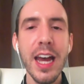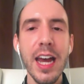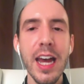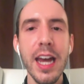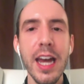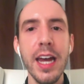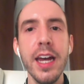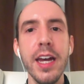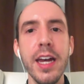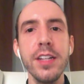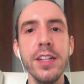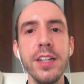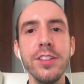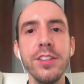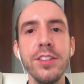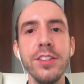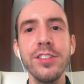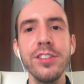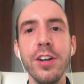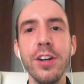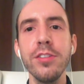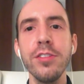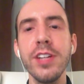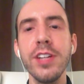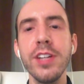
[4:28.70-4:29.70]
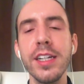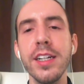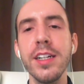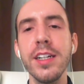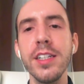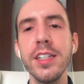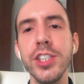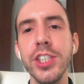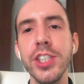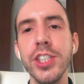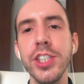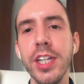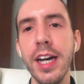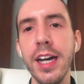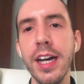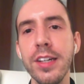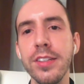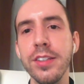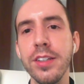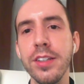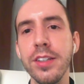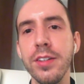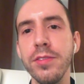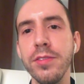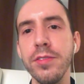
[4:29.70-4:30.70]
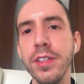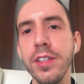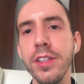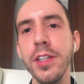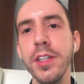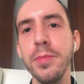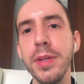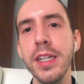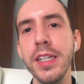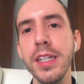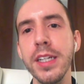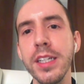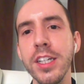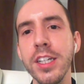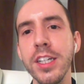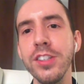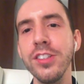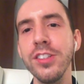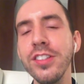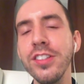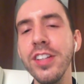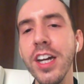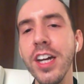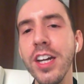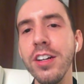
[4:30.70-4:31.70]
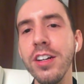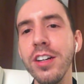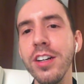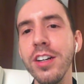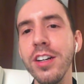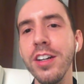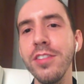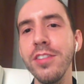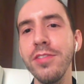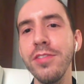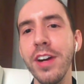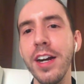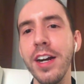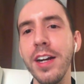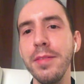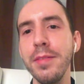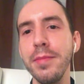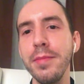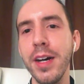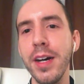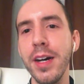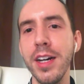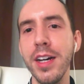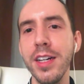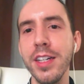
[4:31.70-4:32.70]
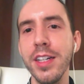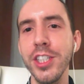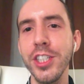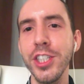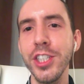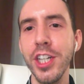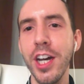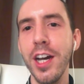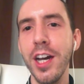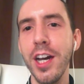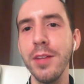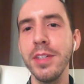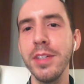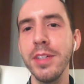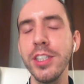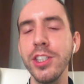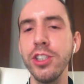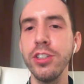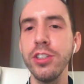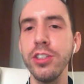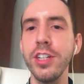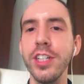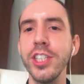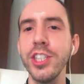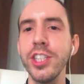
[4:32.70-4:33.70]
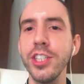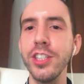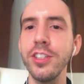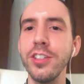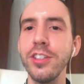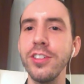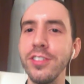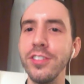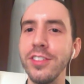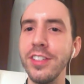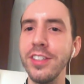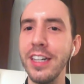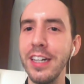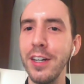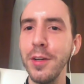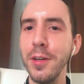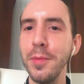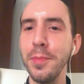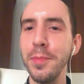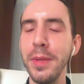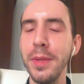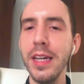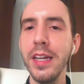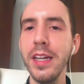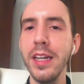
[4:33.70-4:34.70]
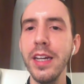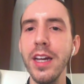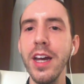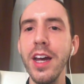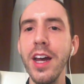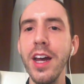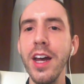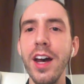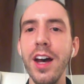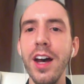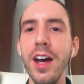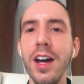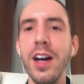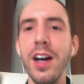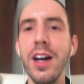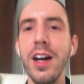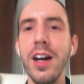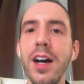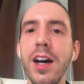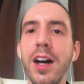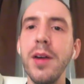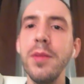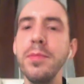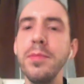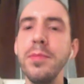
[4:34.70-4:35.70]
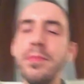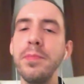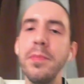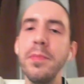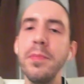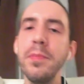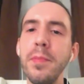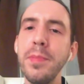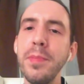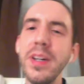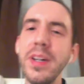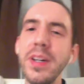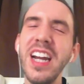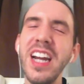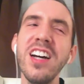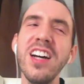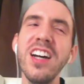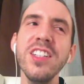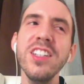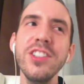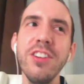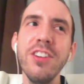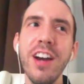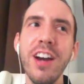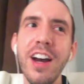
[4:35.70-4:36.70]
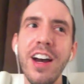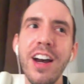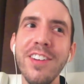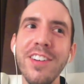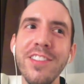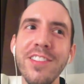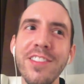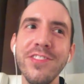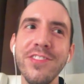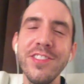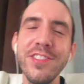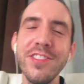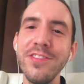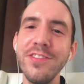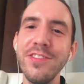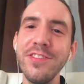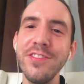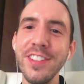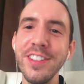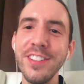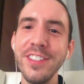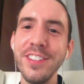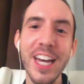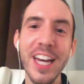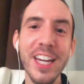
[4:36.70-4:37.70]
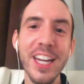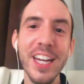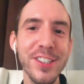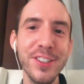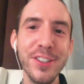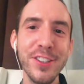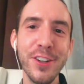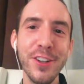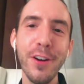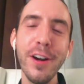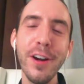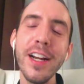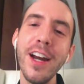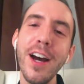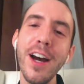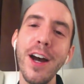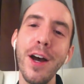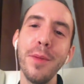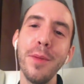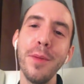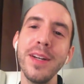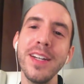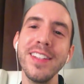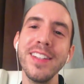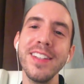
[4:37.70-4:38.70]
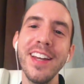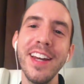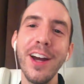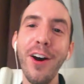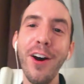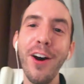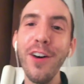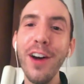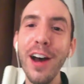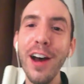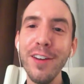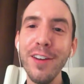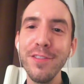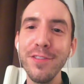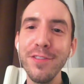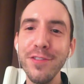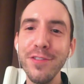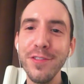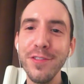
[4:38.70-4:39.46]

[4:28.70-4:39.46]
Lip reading: And so technology hasn't really been considered very much in traditional therapy. But now you have these kids growing up, and they all have